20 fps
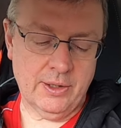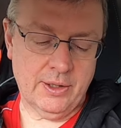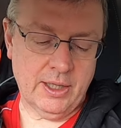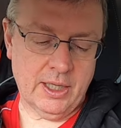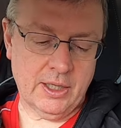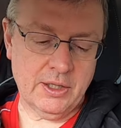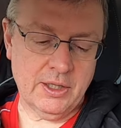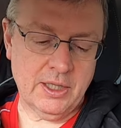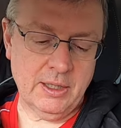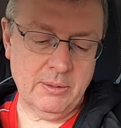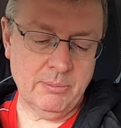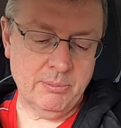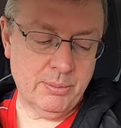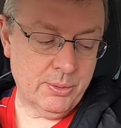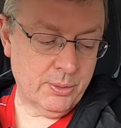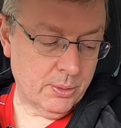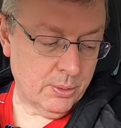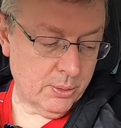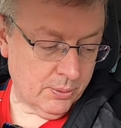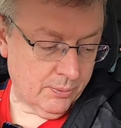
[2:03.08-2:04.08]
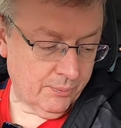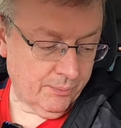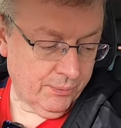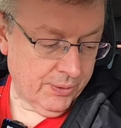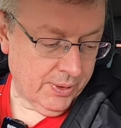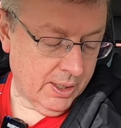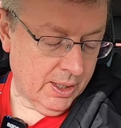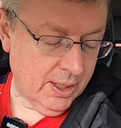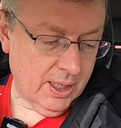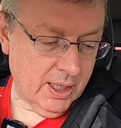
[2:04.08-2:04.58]
13 Pro.
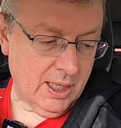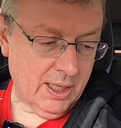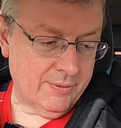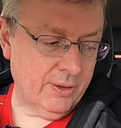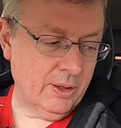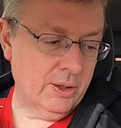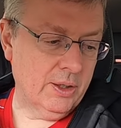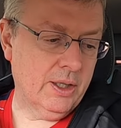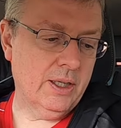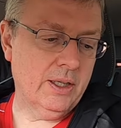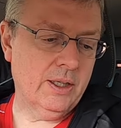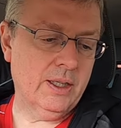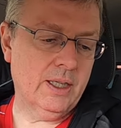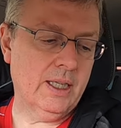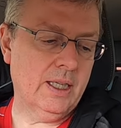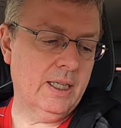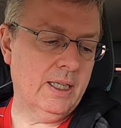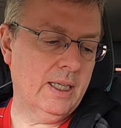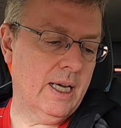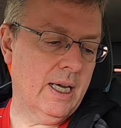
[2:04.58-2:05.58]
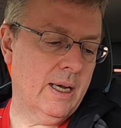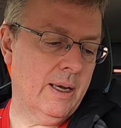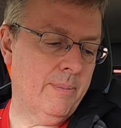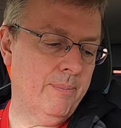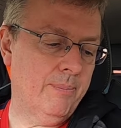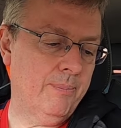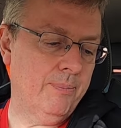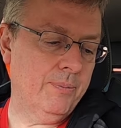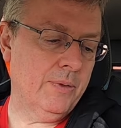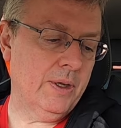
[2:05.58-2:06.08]
And if I look at
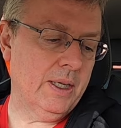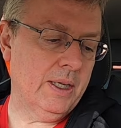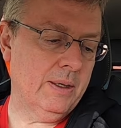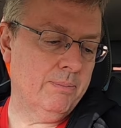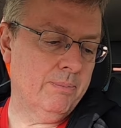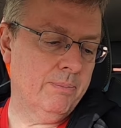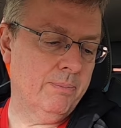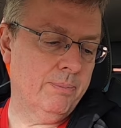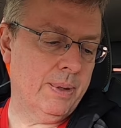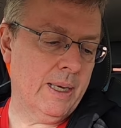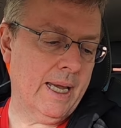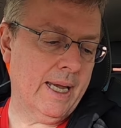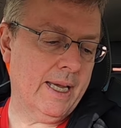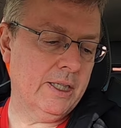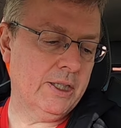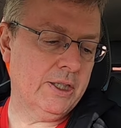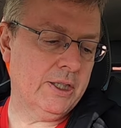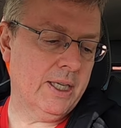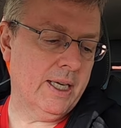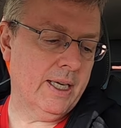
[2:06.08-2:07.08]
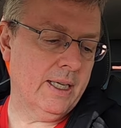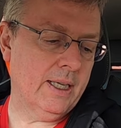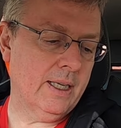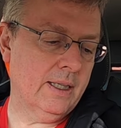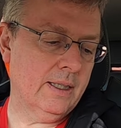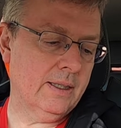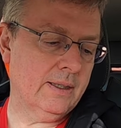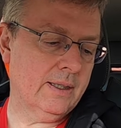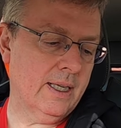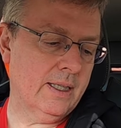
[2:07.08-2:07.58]
the packaging,
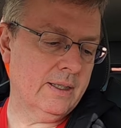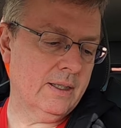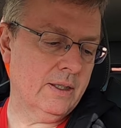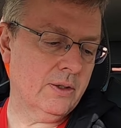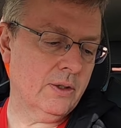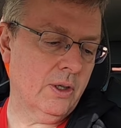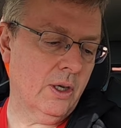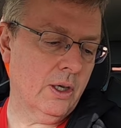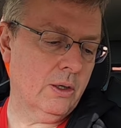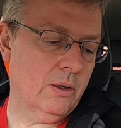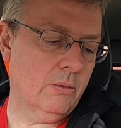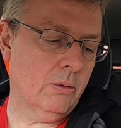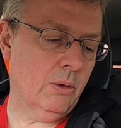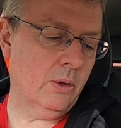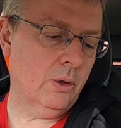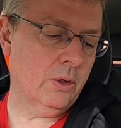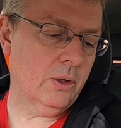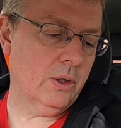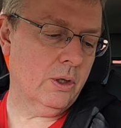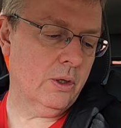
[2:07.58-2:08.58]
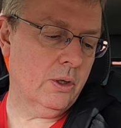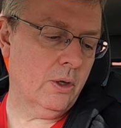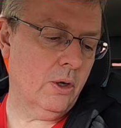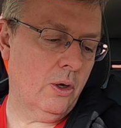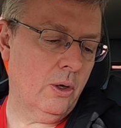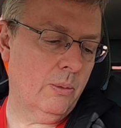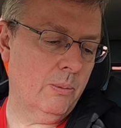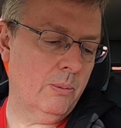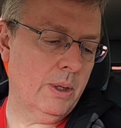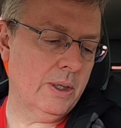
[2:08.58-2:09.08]
it says it's got a
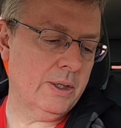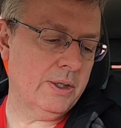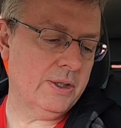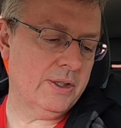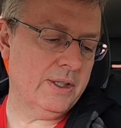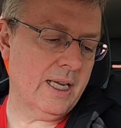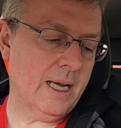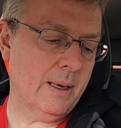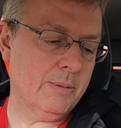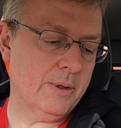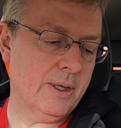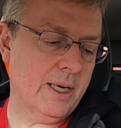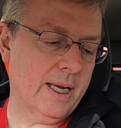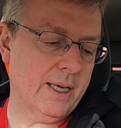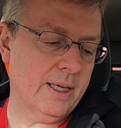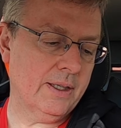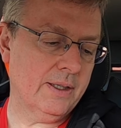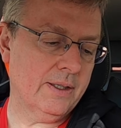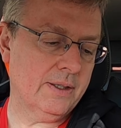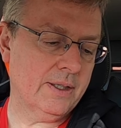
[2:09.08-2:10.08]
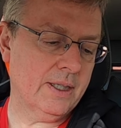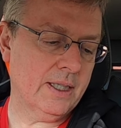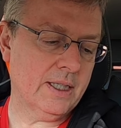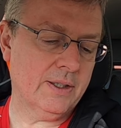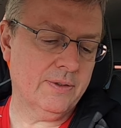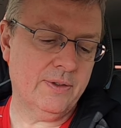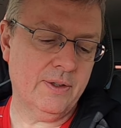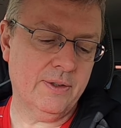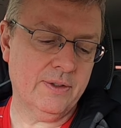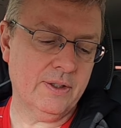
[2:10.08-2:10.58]
Qualcomm Snapdragon
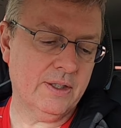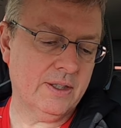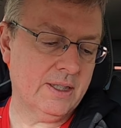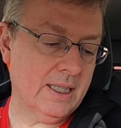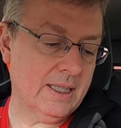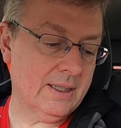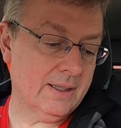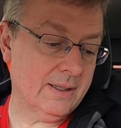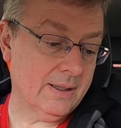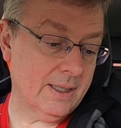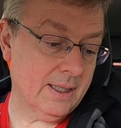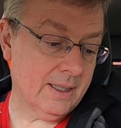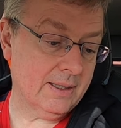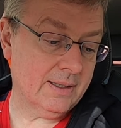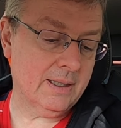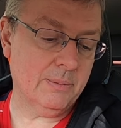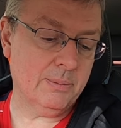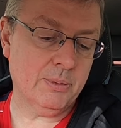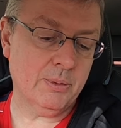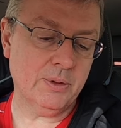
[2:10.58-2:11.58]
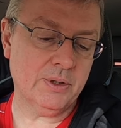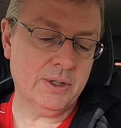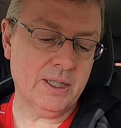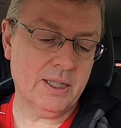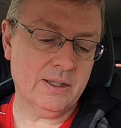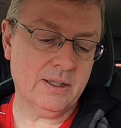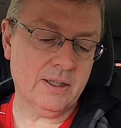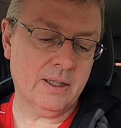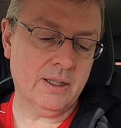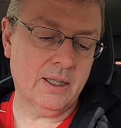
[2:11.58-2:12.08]
660
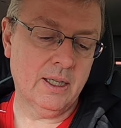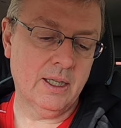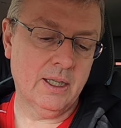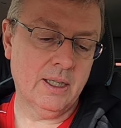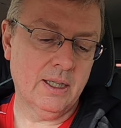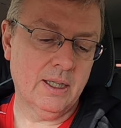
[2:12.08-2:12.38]
processor.